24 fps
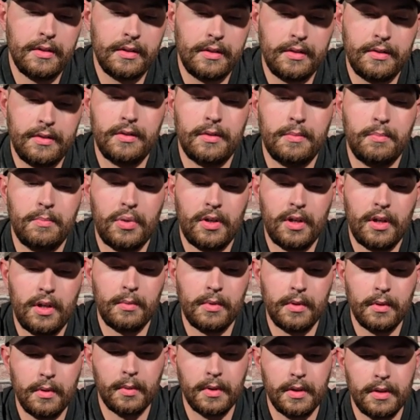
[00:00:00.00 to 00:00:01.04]
and this is
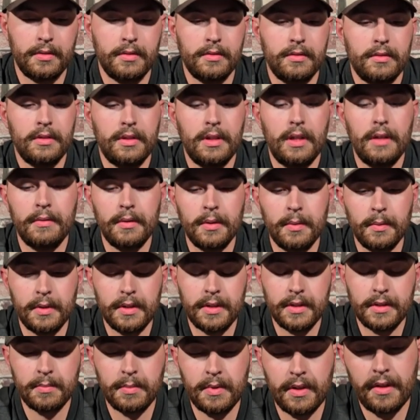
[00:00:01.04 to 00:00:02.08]
probably what
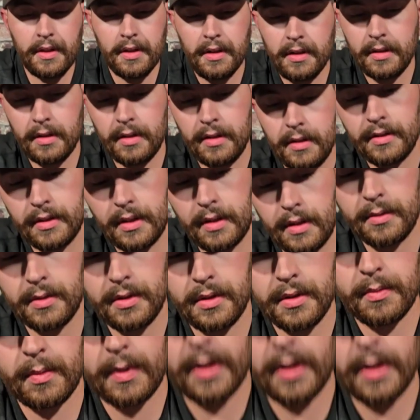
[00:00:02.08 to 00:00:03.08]
everyone has been thinking as I was